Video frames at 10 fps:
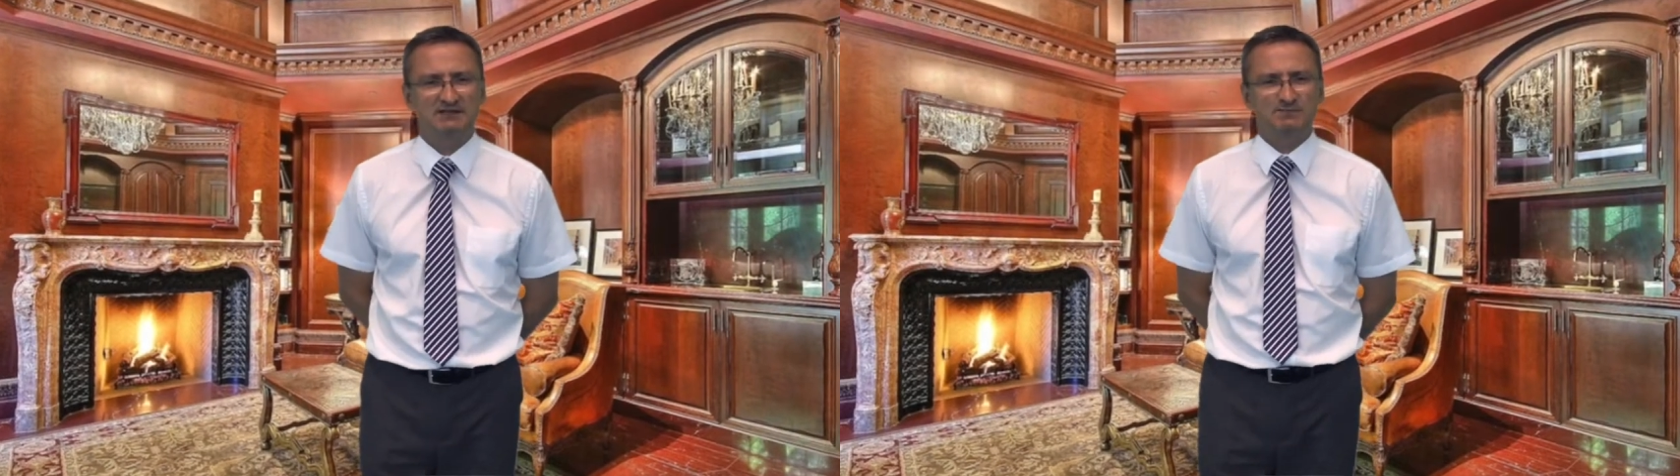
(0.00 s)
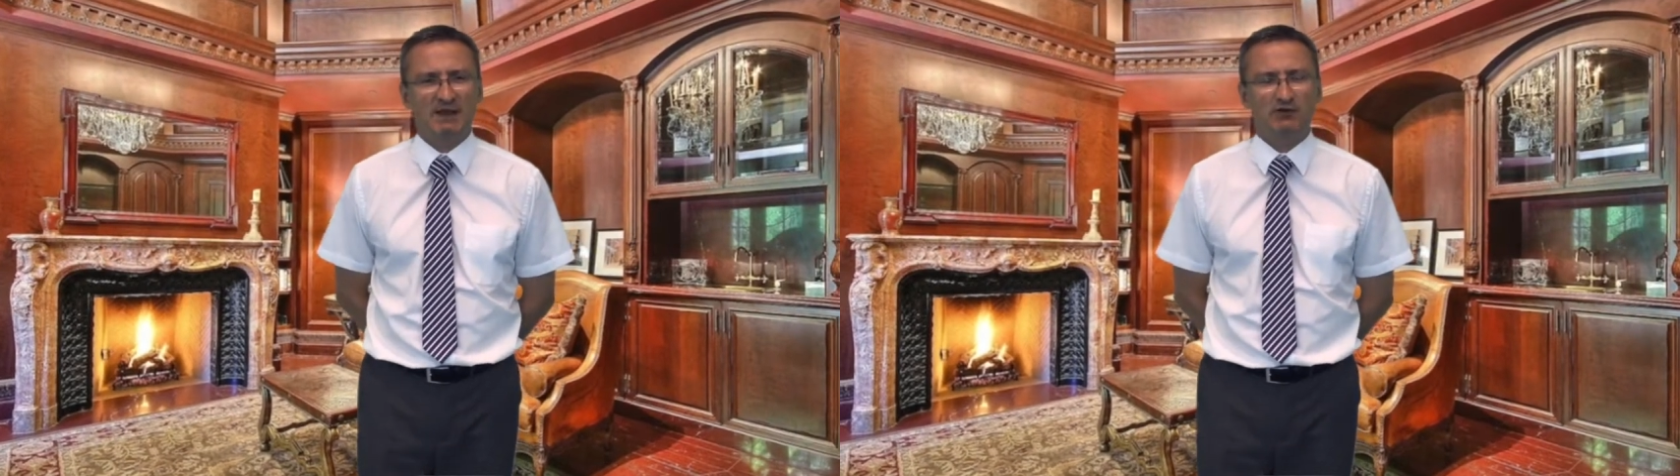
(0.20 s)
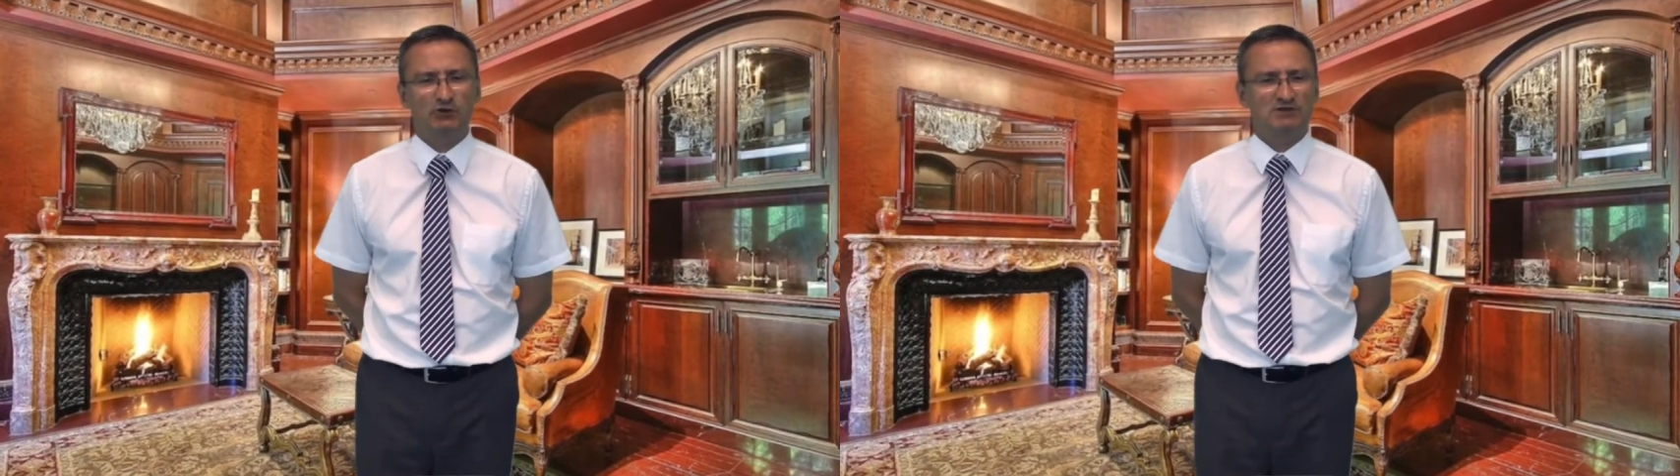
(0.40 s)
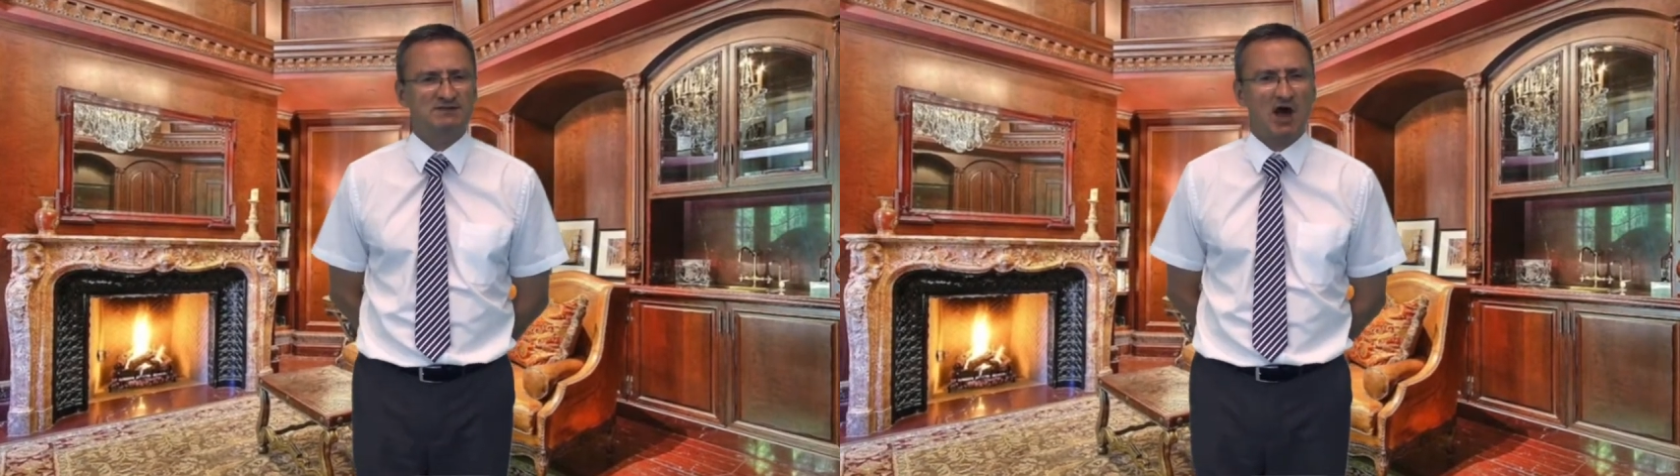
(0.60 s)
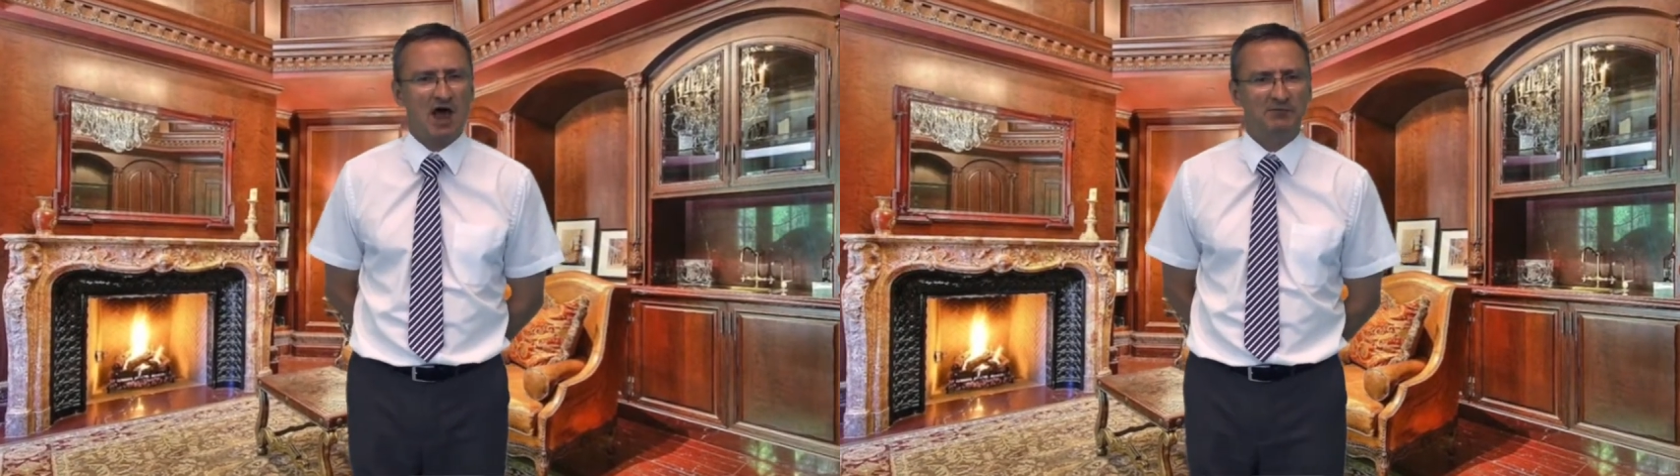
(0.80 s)
spend all your
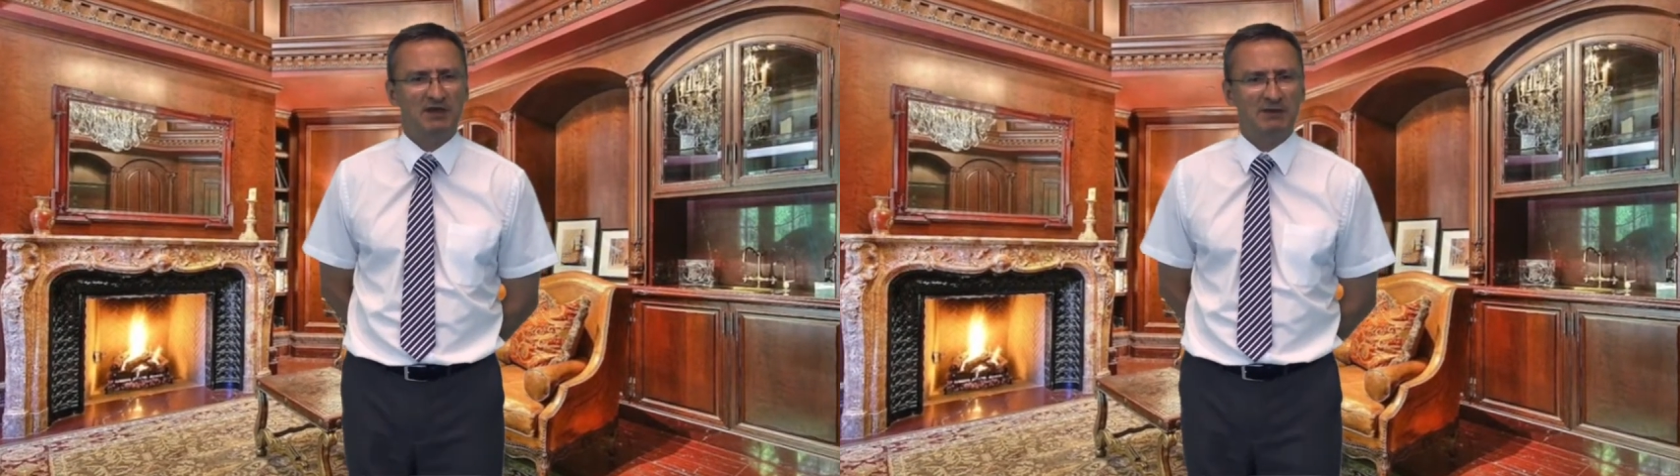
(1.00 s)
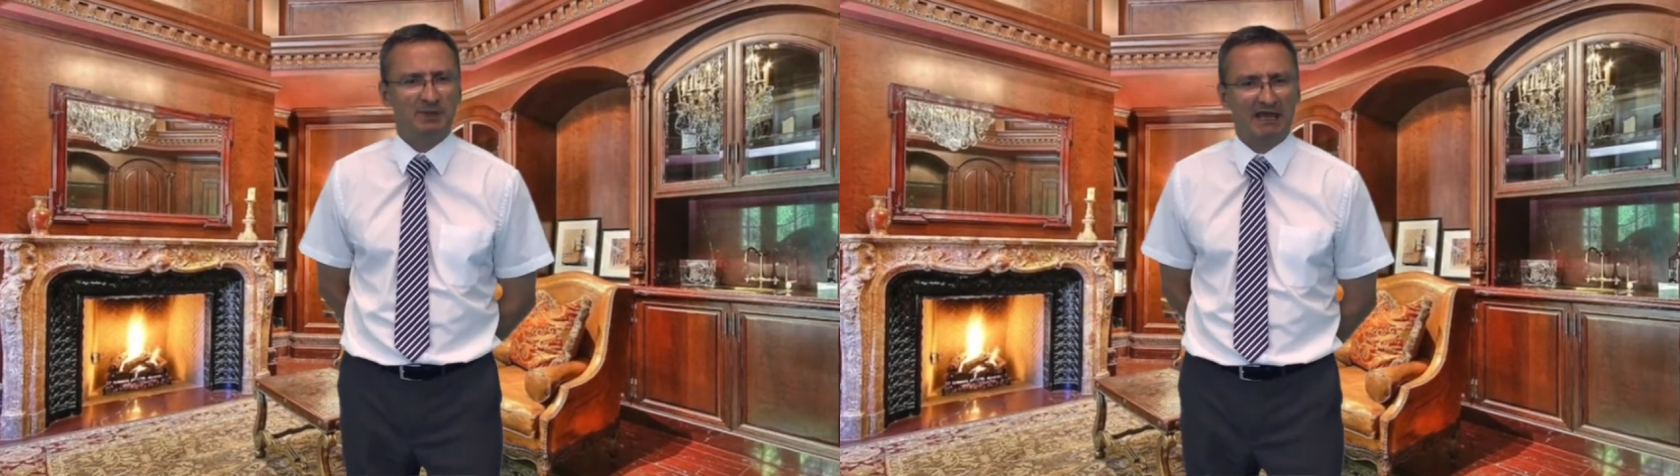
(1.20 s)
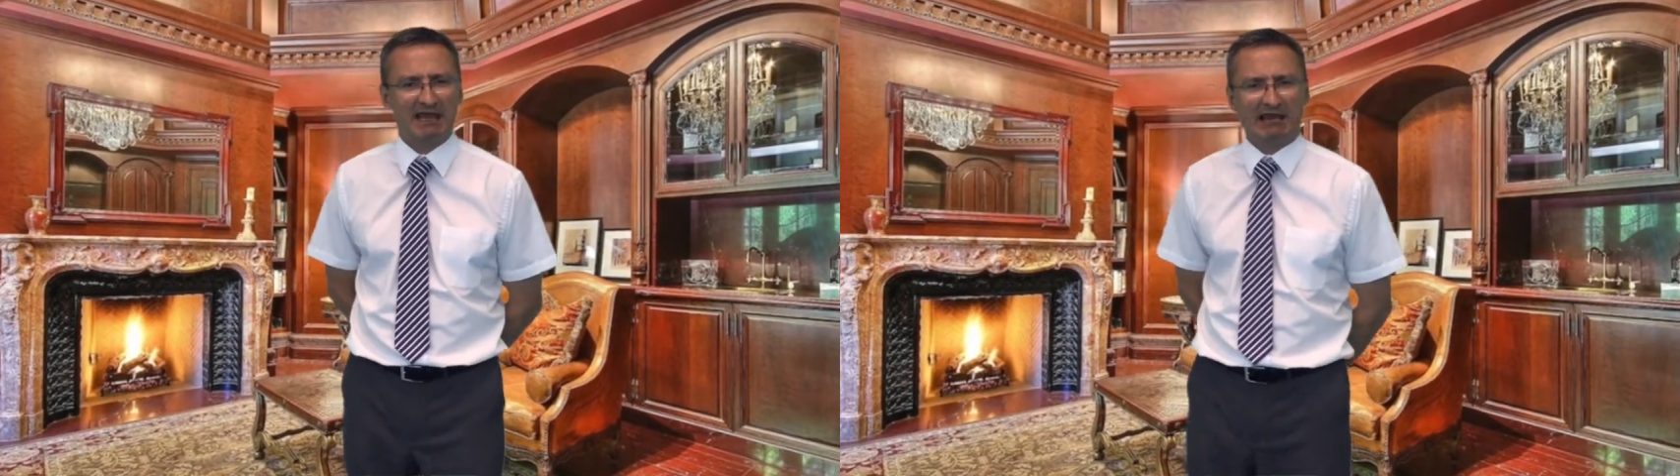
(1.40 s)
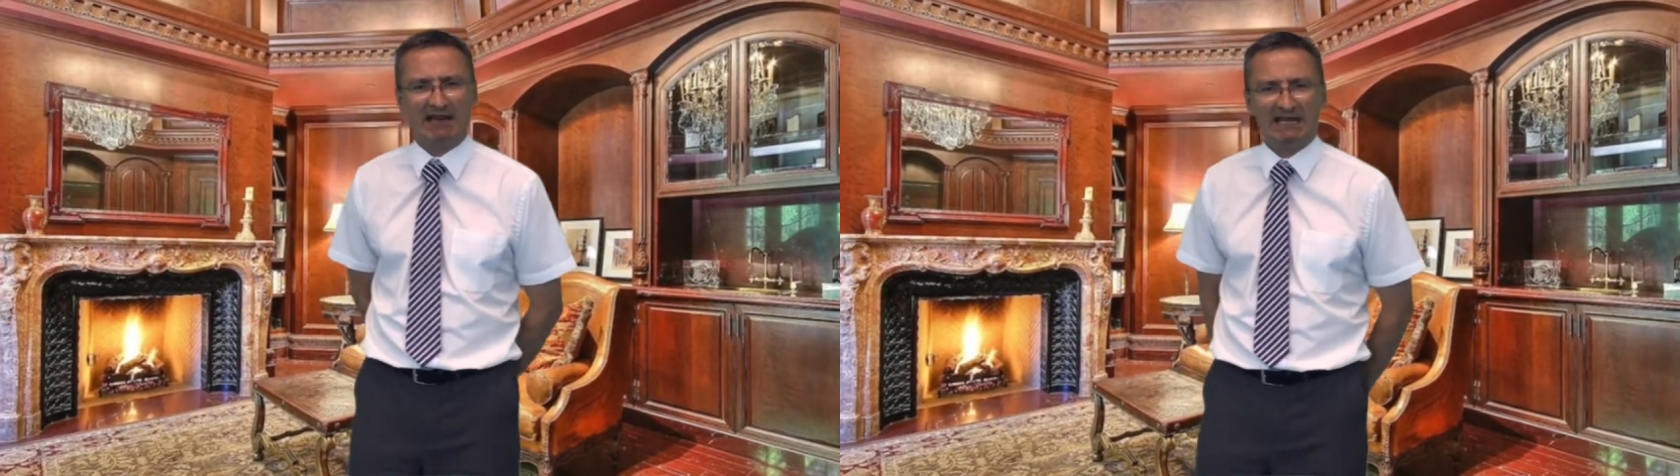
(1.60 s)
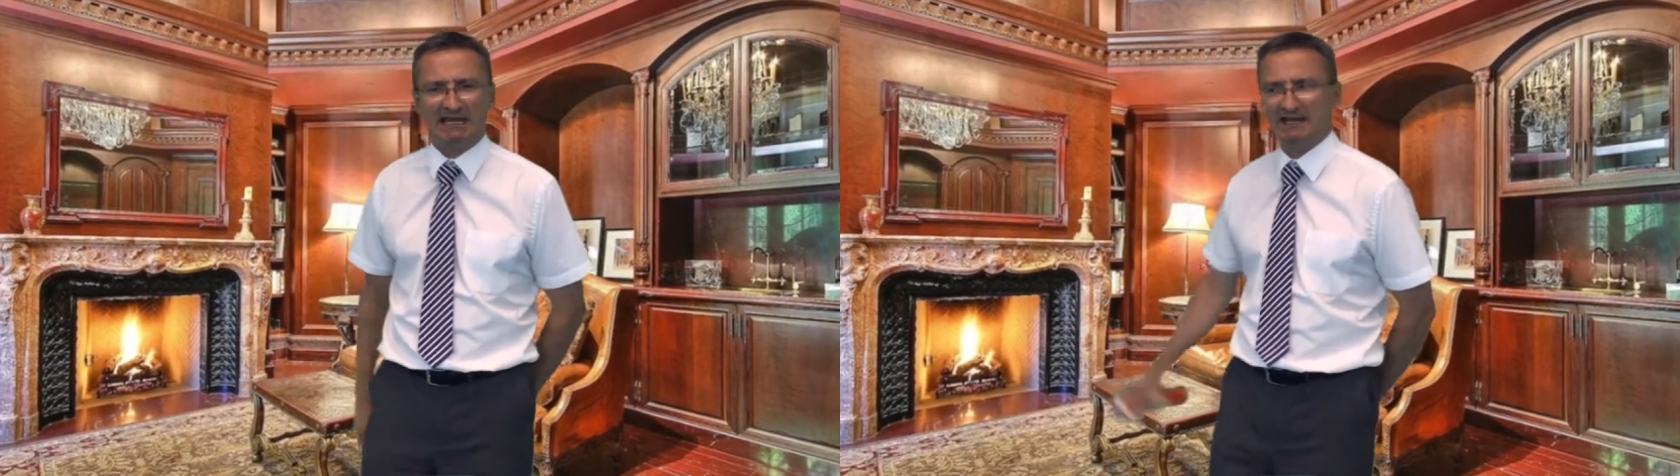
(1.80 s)
time keeping it
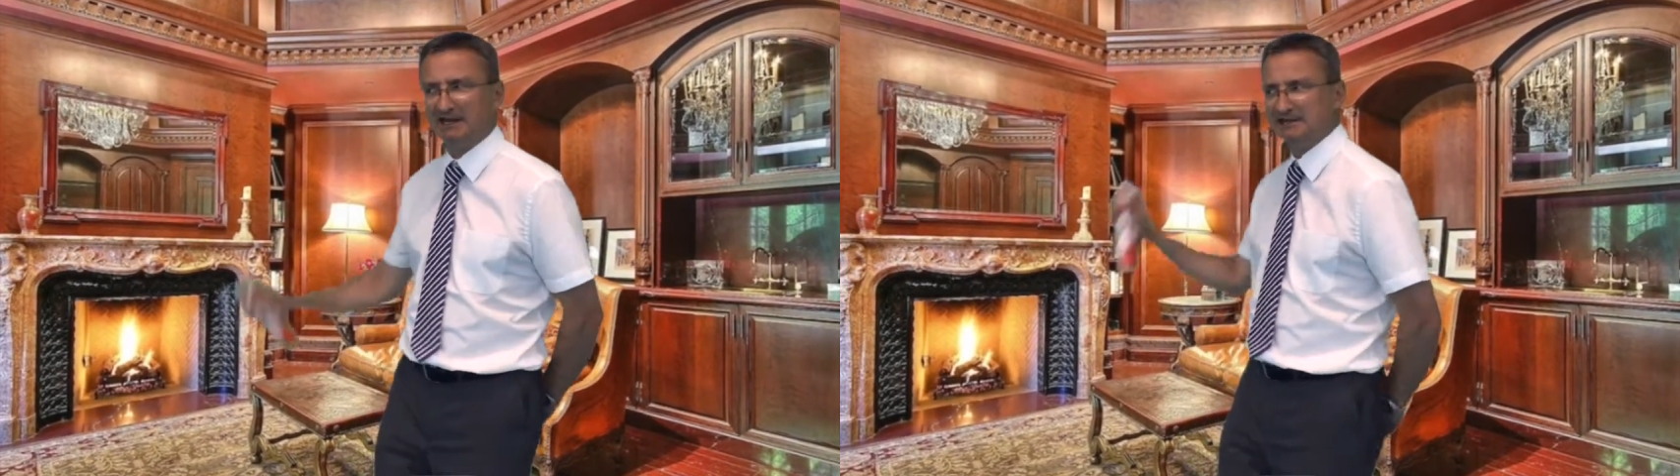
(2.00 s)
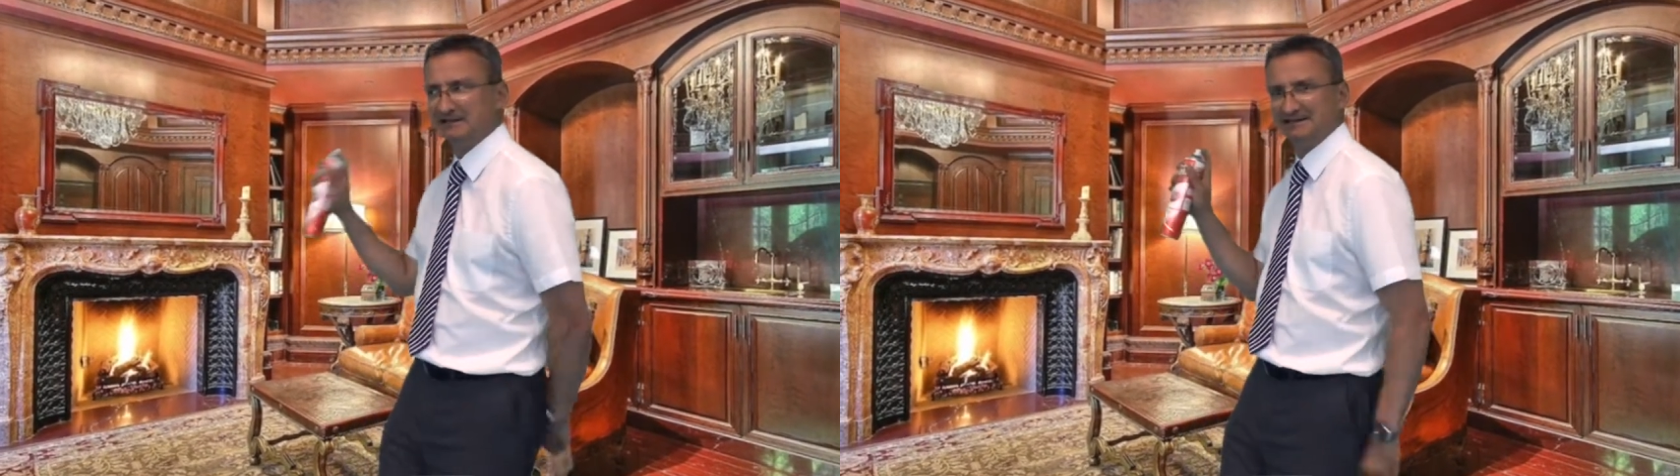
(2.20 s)
clean.